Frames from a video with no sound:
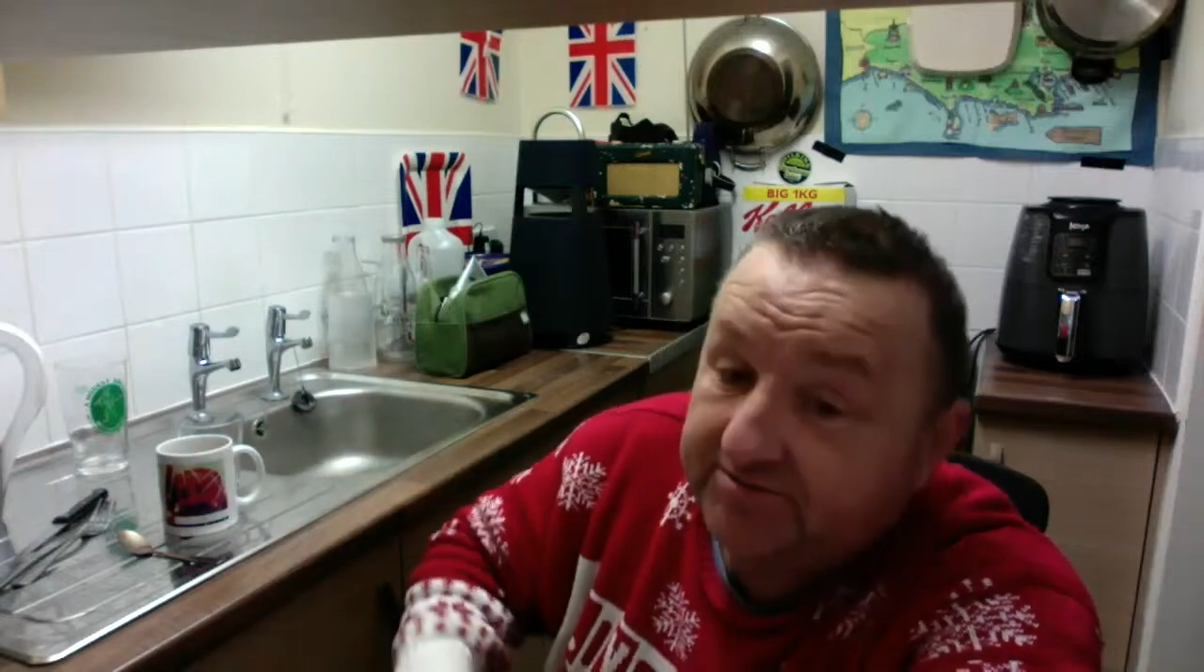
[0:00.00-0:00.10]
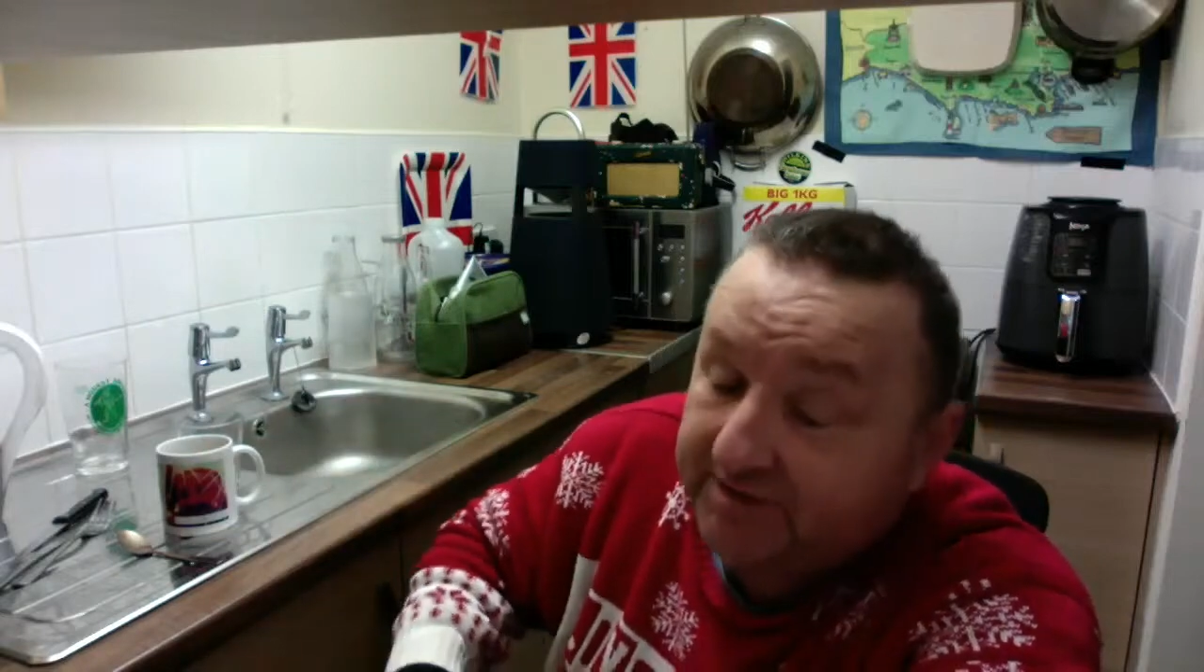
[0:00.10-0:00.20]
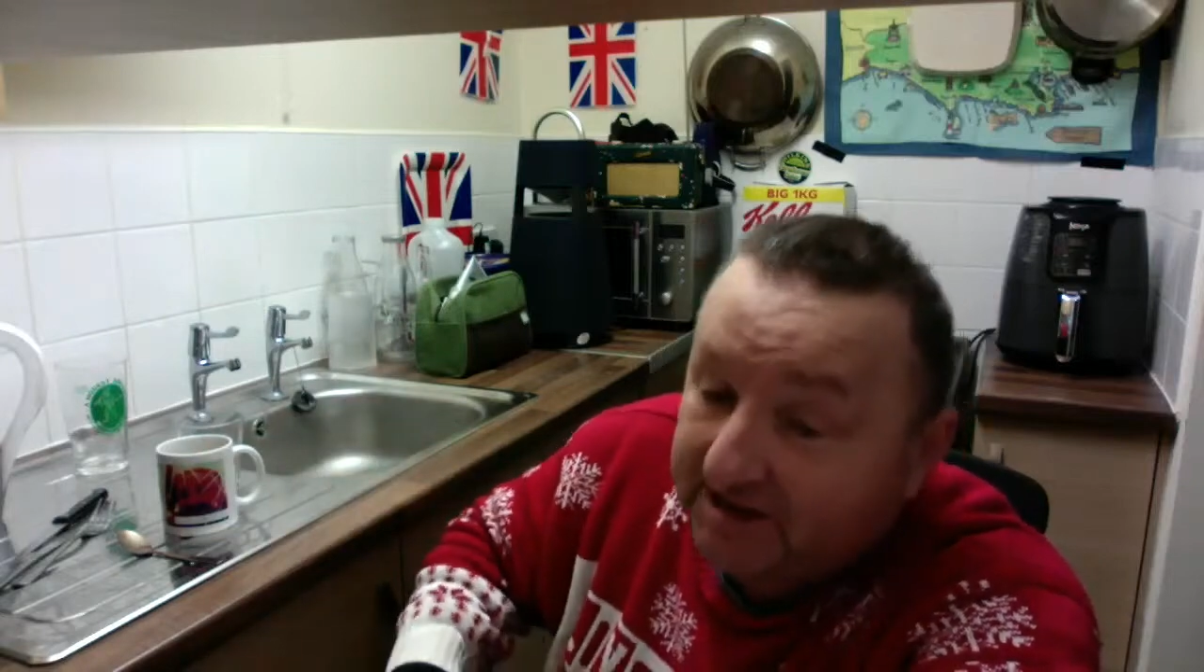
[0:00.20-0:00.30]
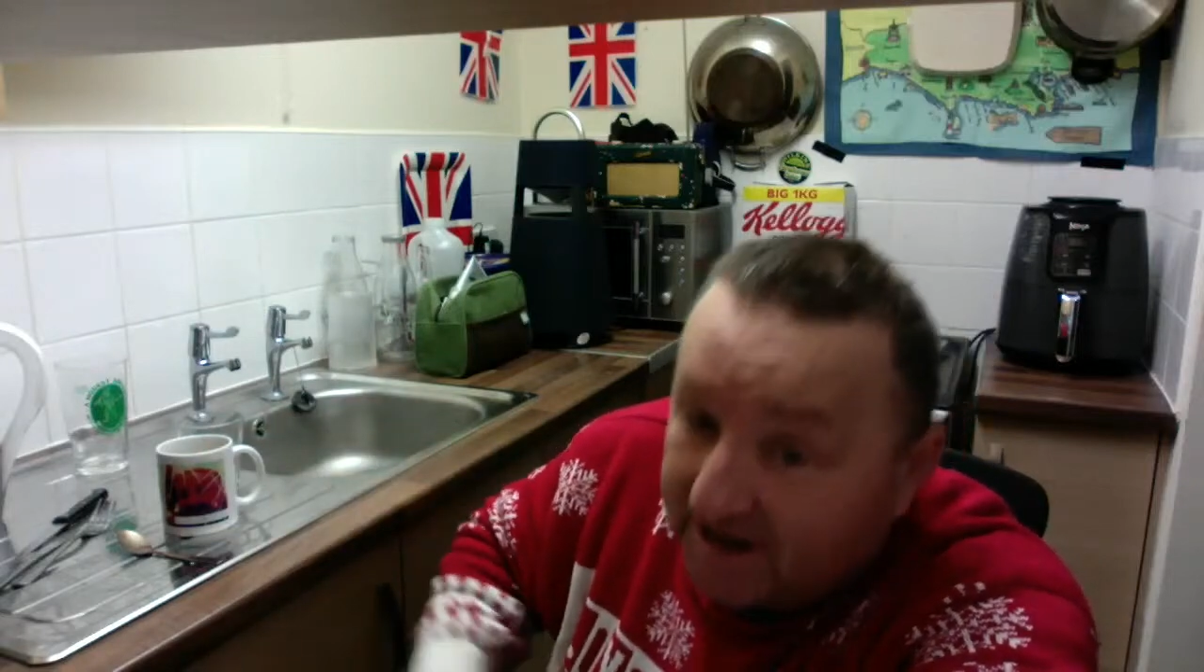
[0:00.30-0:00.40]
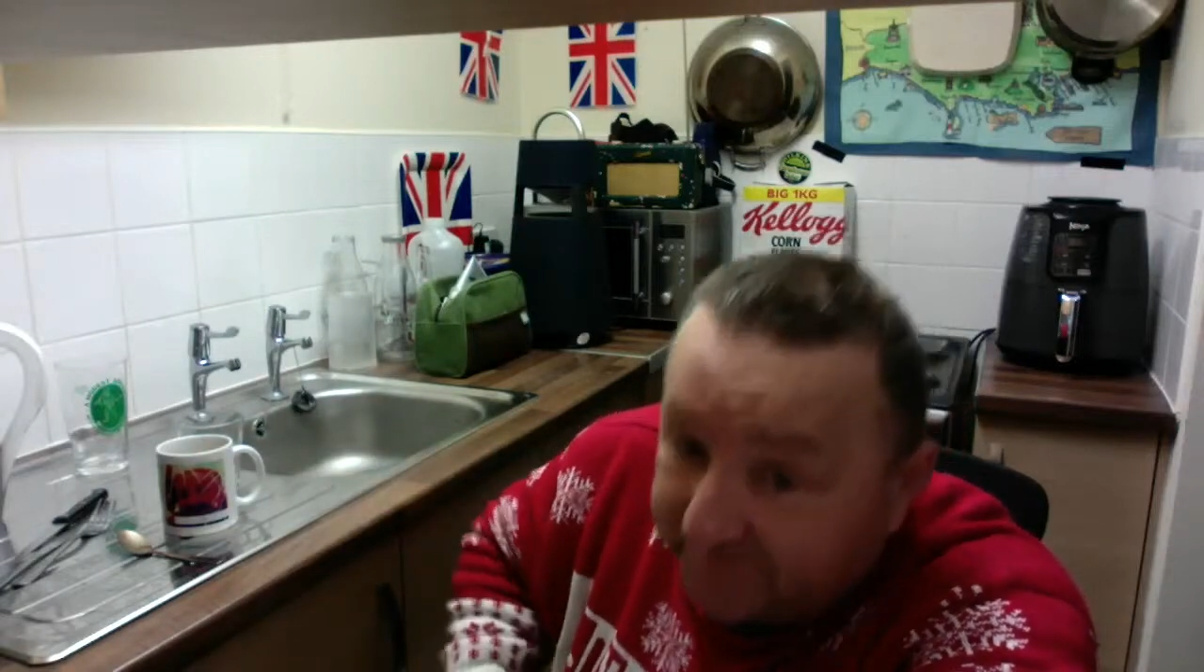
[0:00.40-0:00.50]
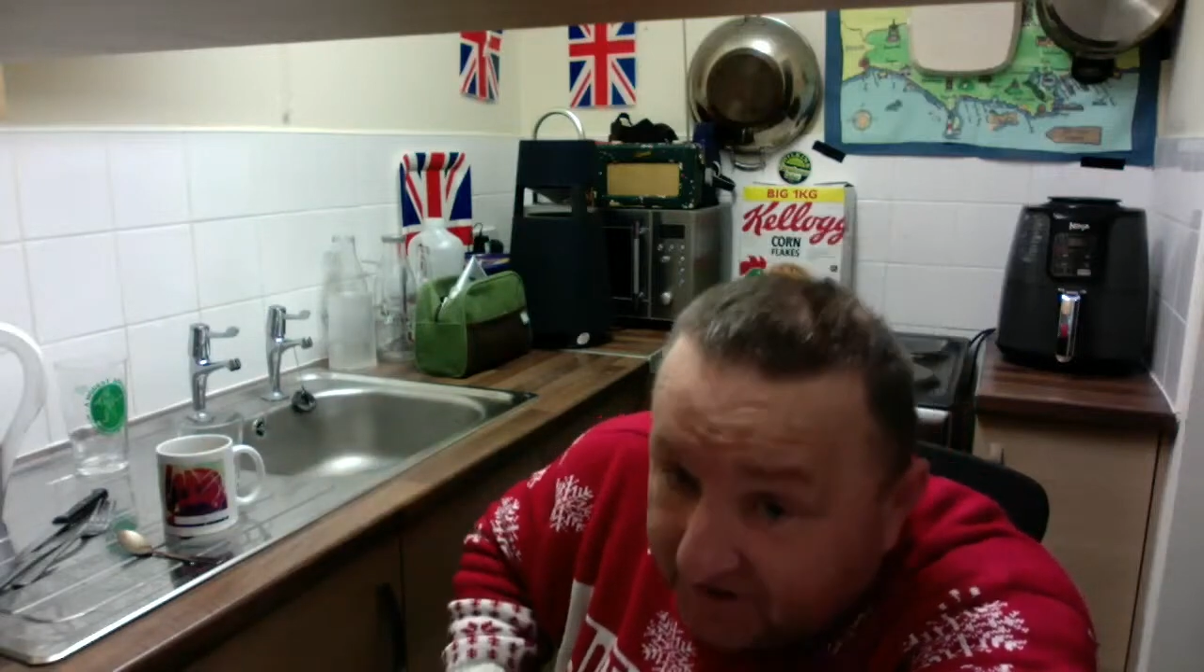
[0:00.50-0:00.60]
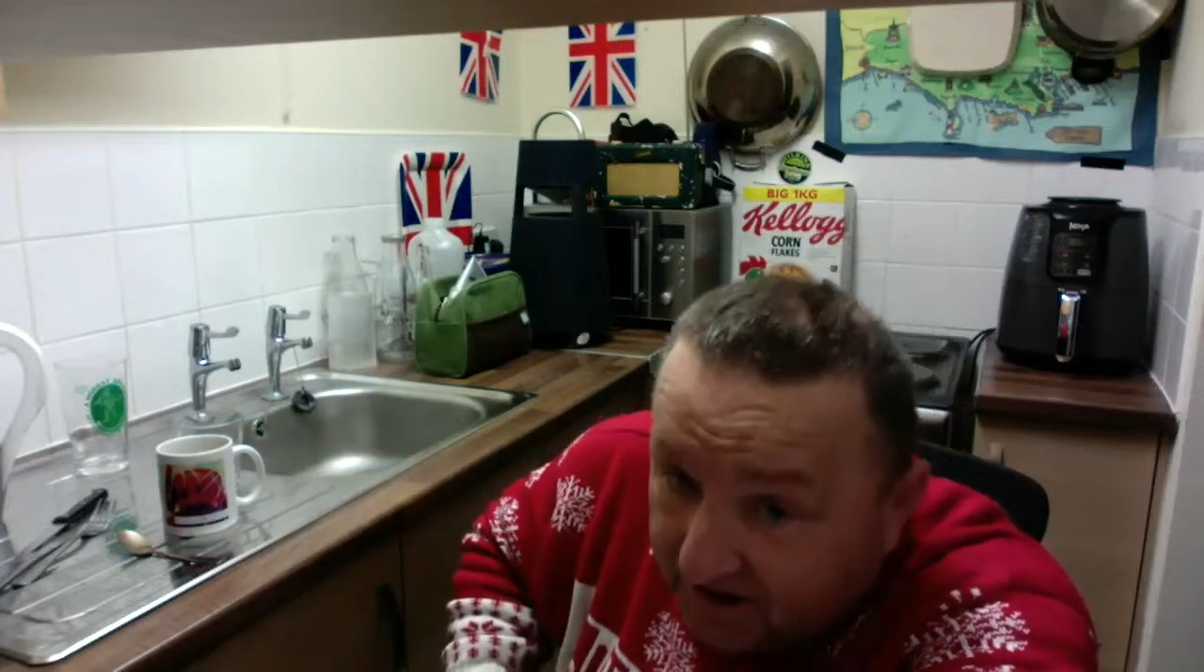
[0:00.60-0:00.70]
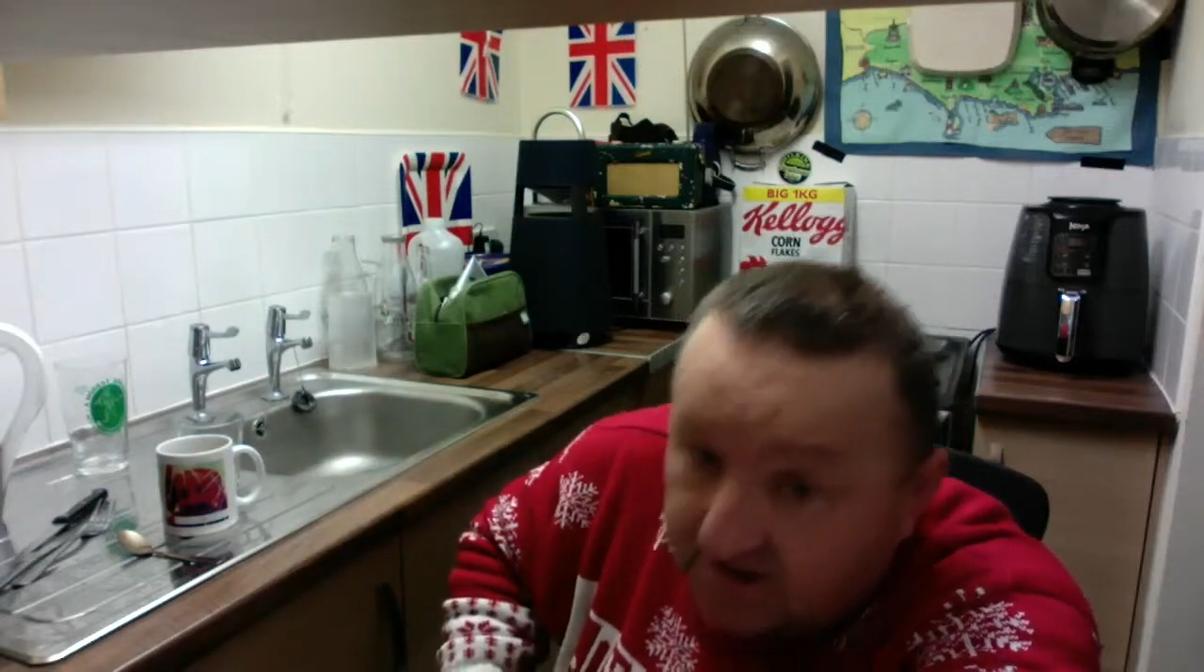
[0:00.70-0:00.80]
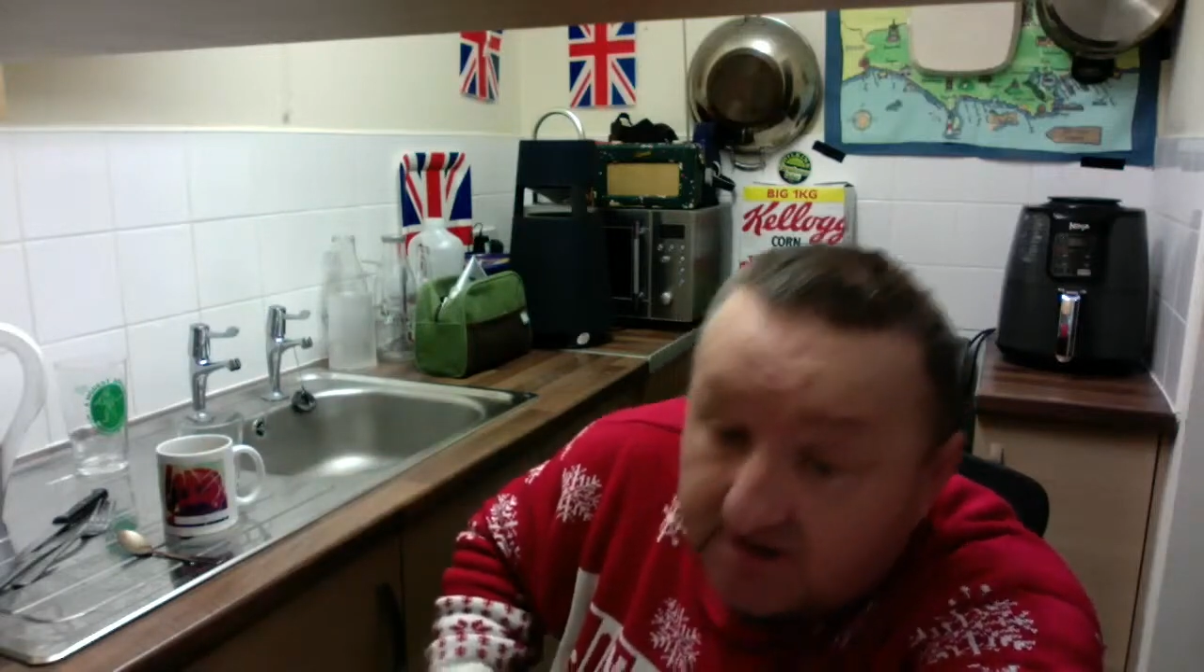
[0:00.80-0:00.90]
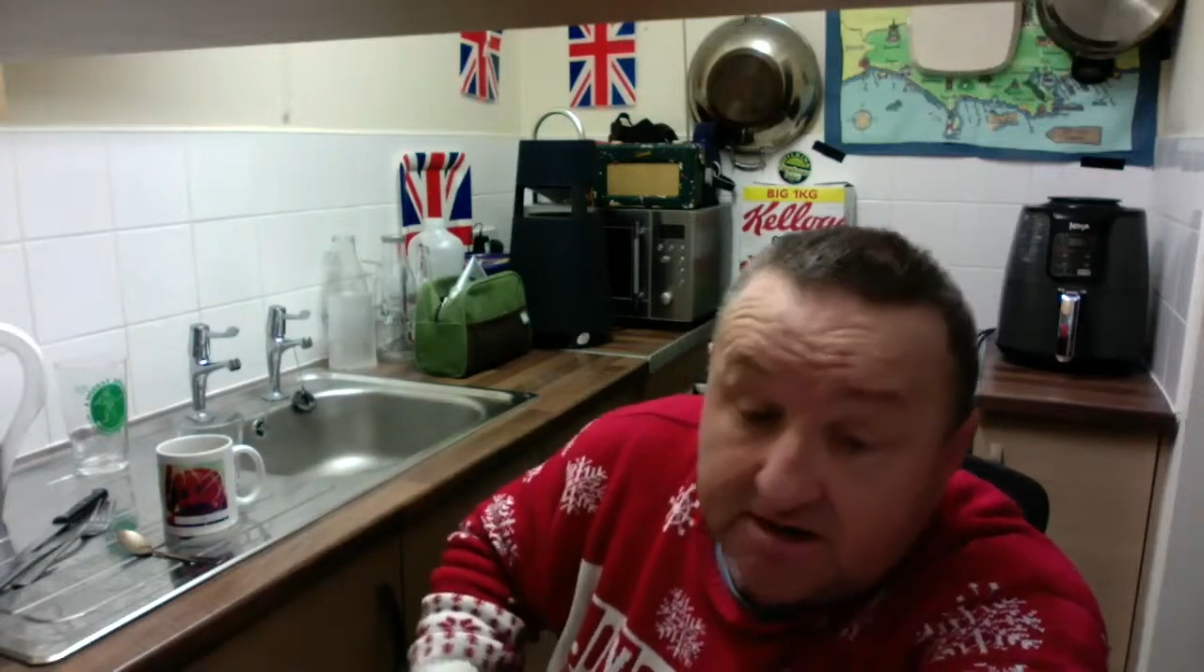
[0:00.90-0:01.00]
my liver,